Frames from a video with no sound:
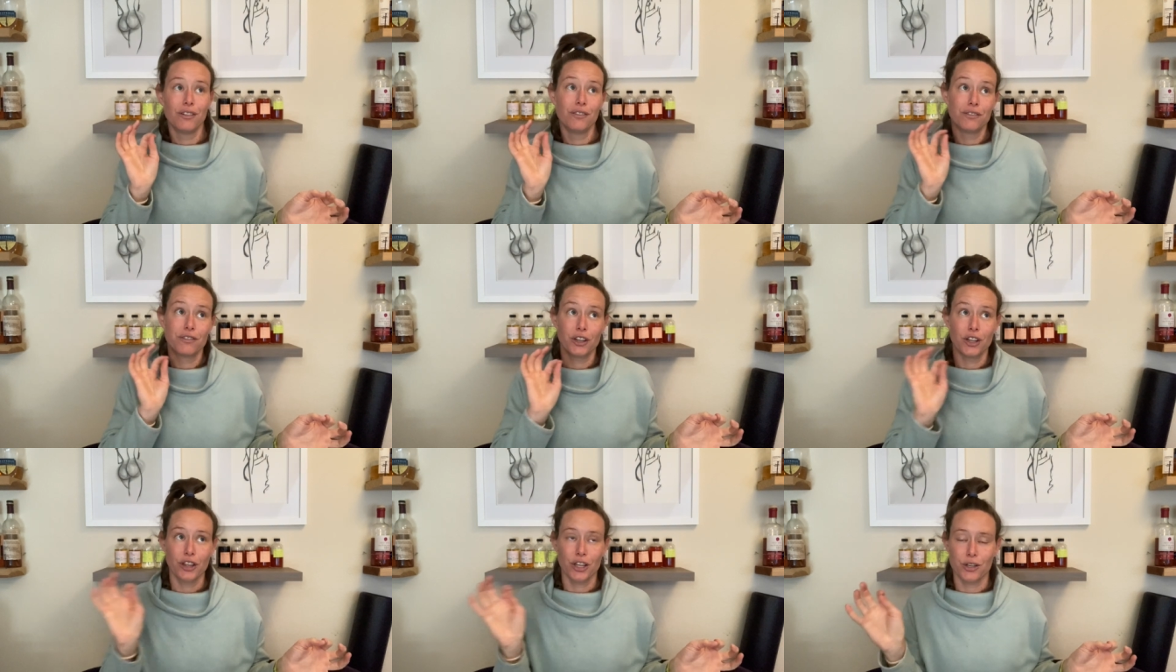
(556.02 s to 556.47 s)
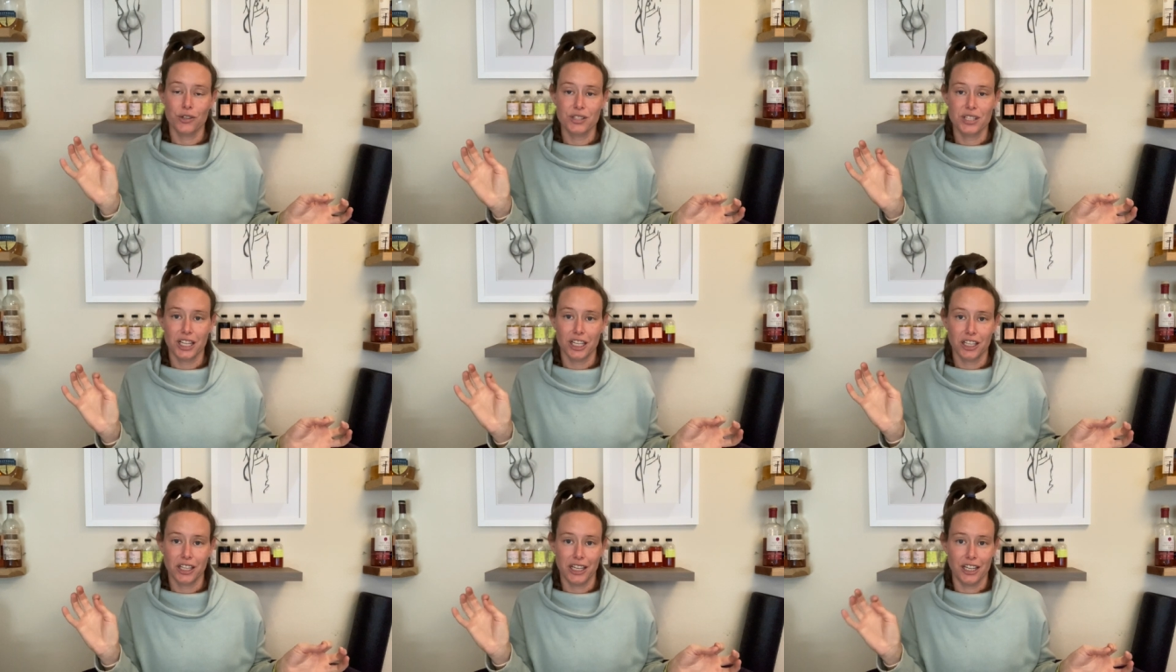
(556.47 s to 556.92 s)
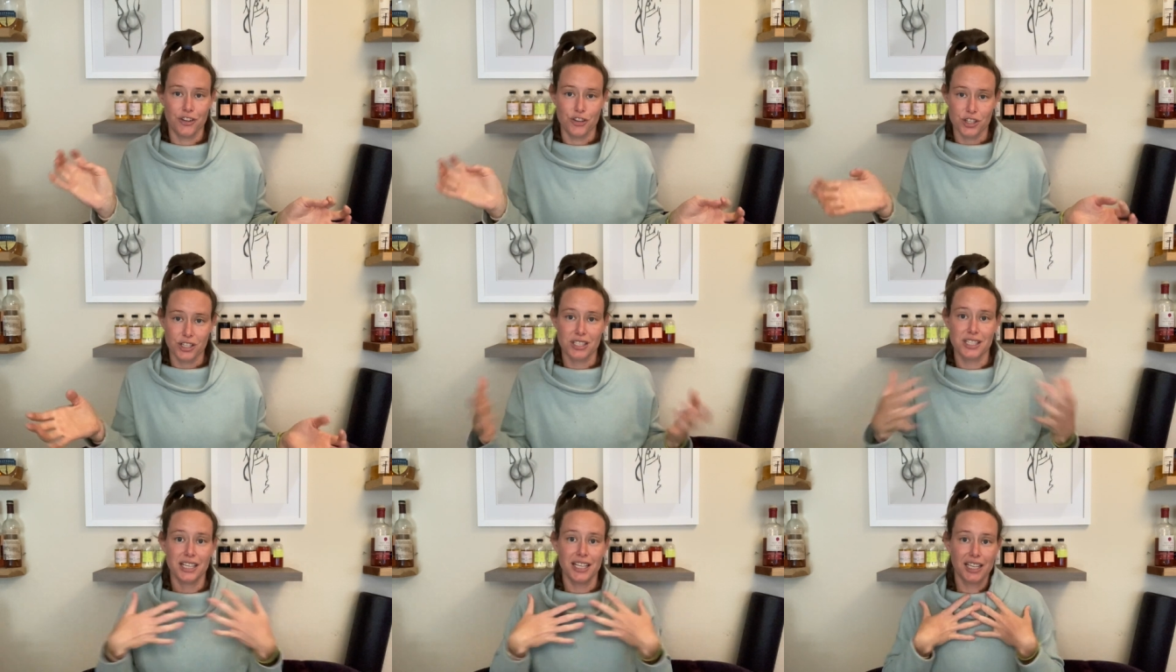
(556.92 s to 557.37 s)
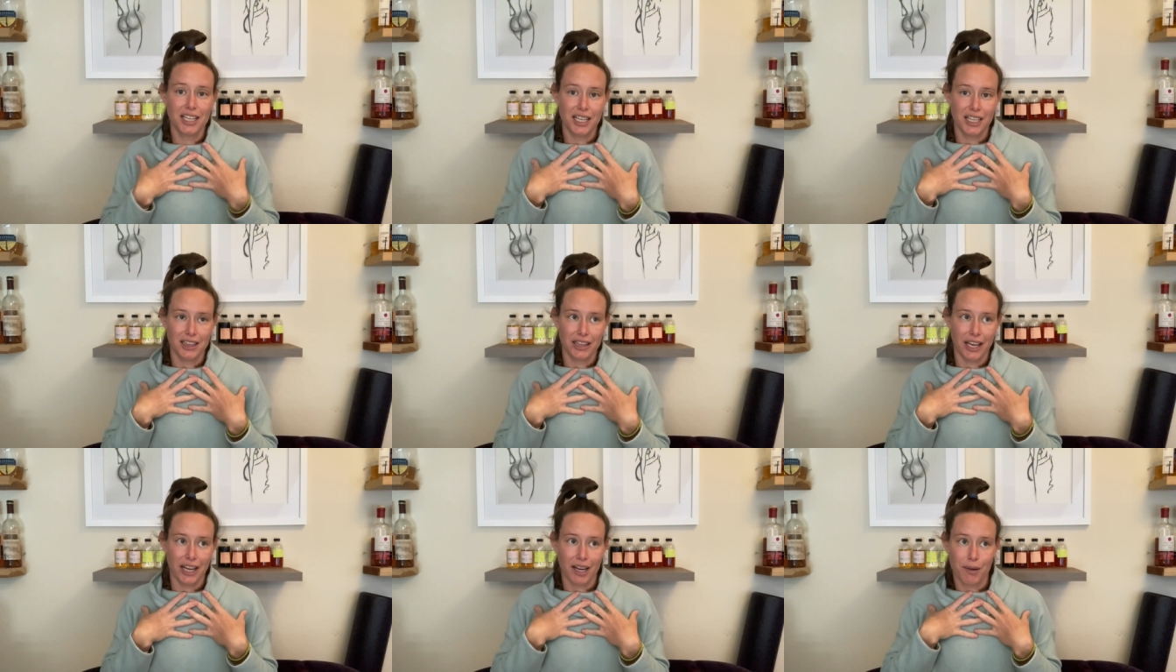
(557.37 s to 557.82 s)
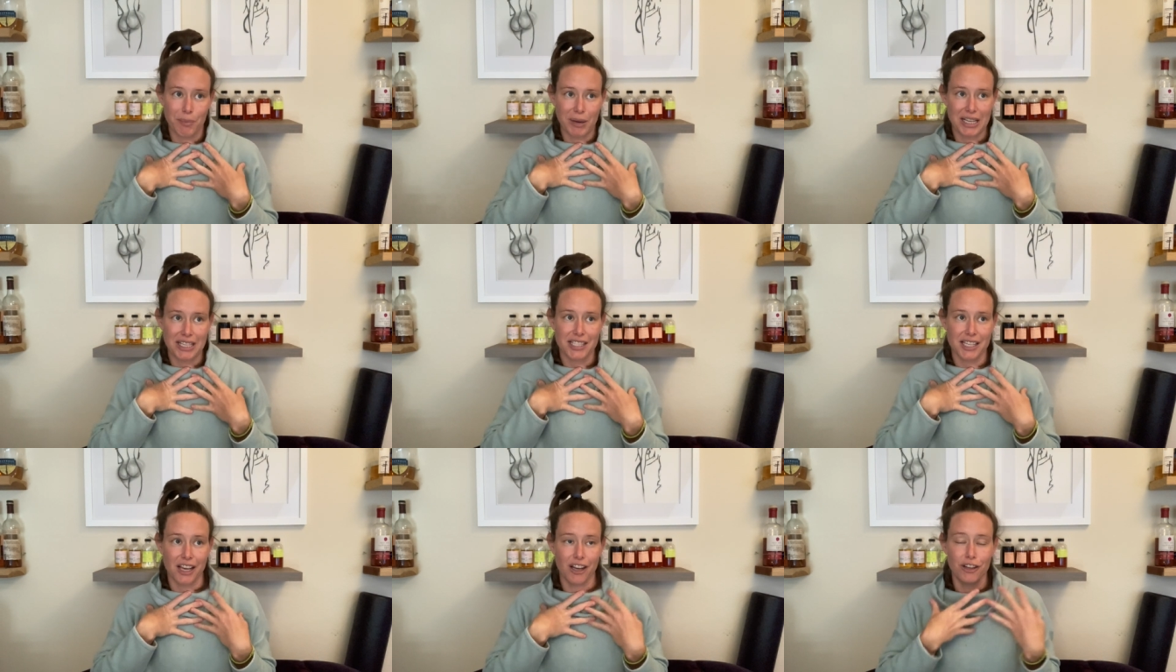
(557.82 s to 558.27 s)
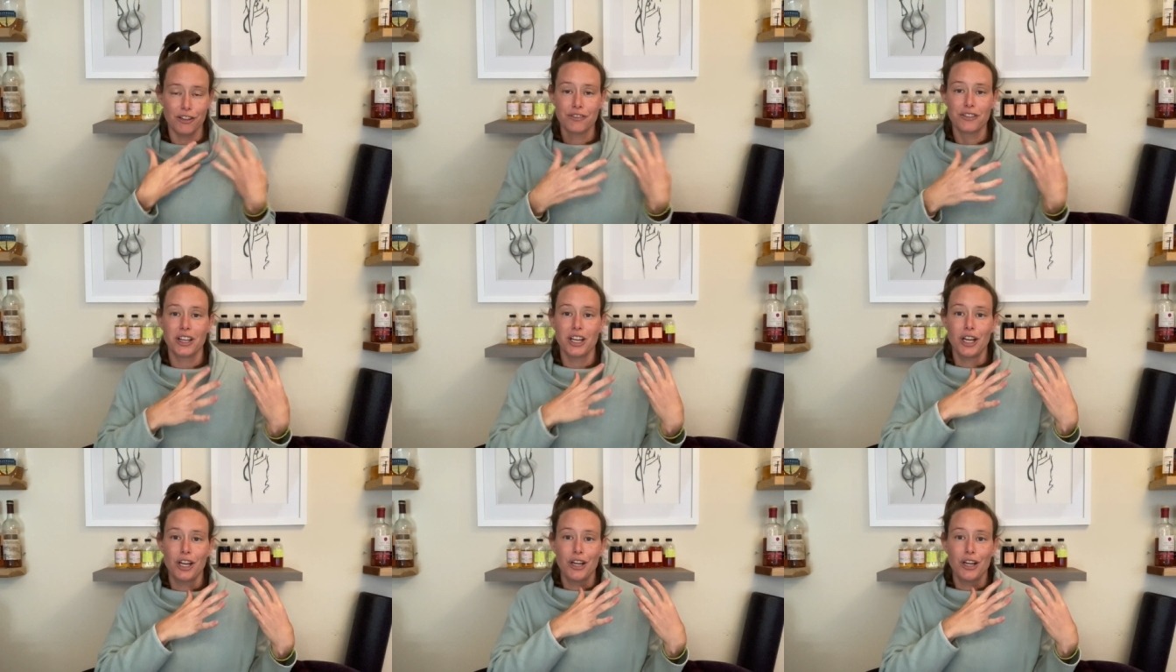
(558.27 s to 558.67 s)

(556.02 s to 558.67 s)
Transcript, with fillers: For those that are interested, like myself,